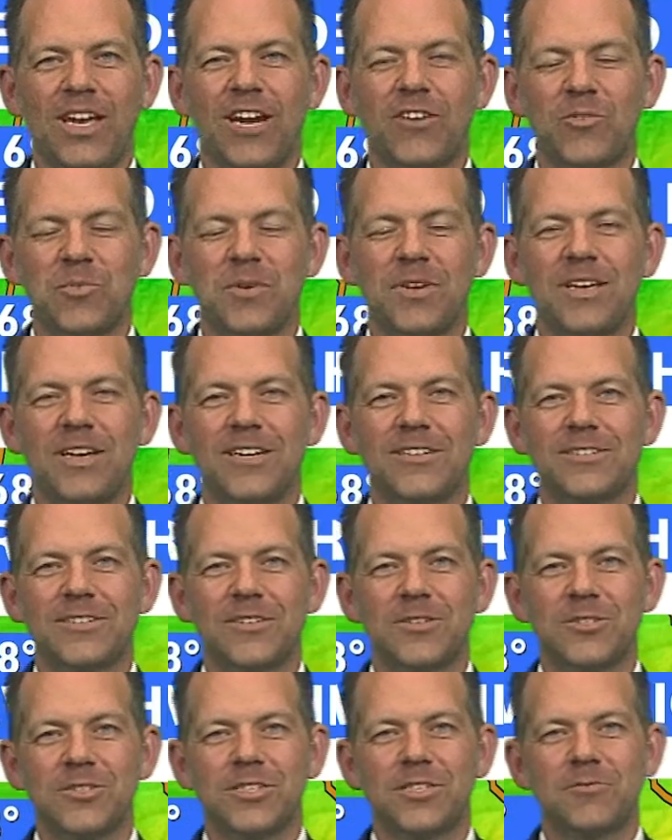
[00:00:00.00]
Hey everybody,
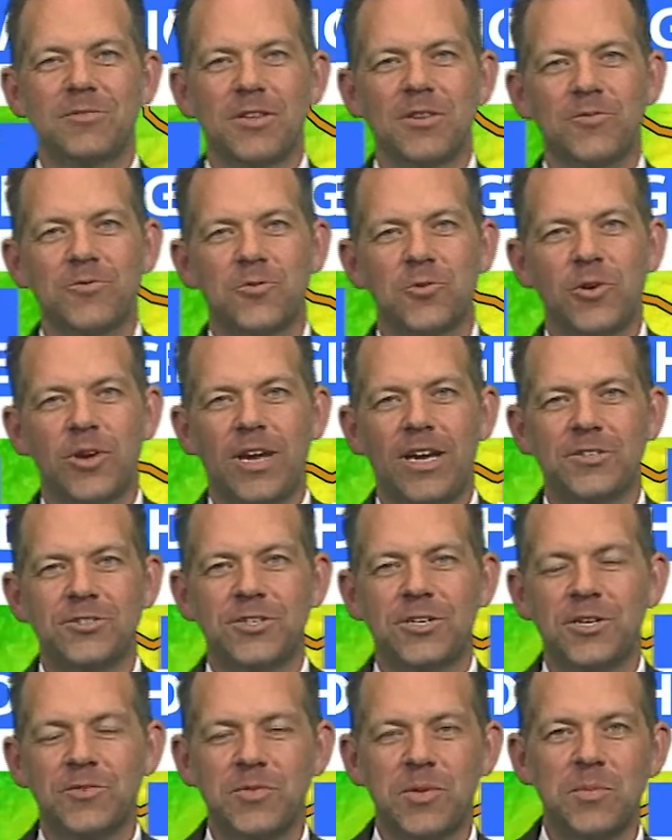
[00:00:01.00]
Aaron Nilsson, weather
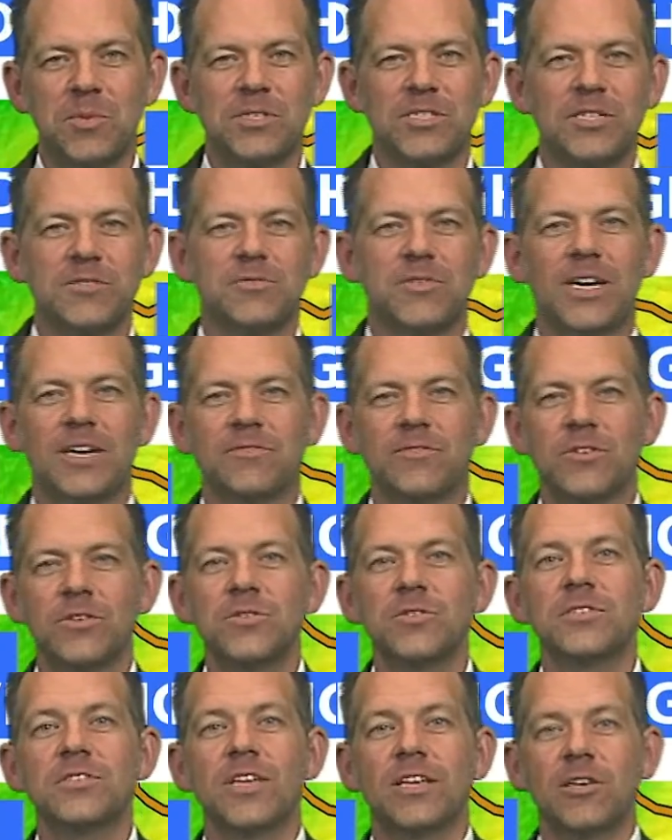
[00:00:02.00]
forecaster here for NBC 5
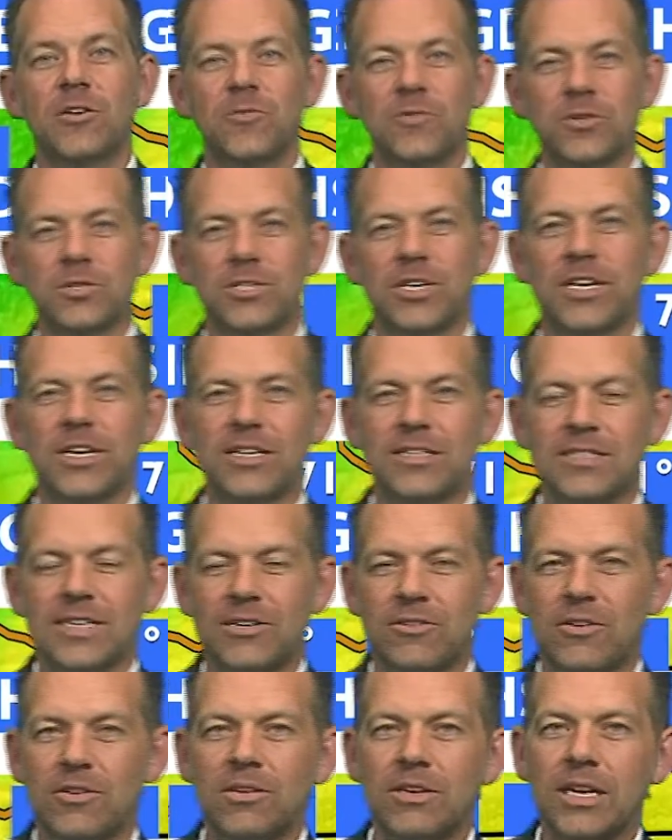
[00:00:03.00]
News. Thank you for checking us
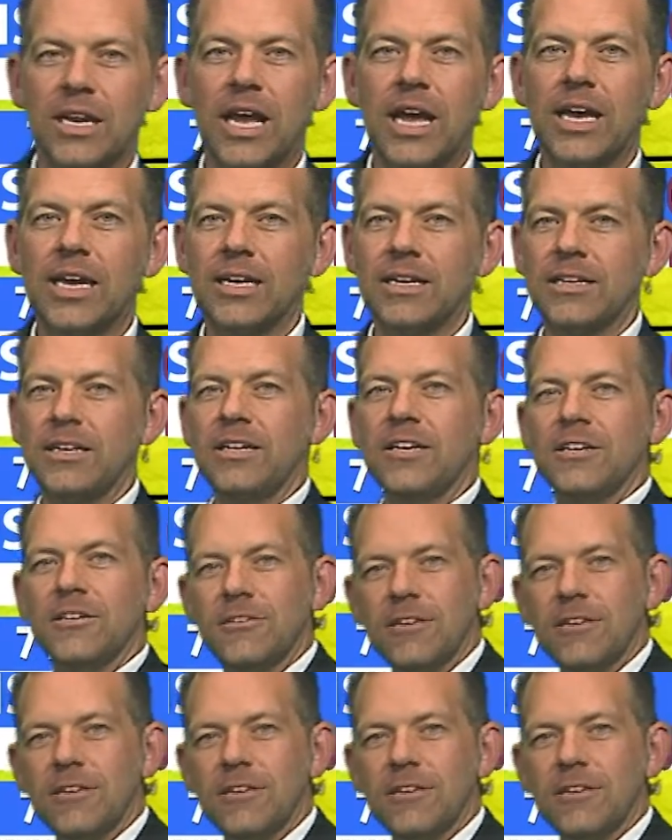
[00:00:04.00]
out online.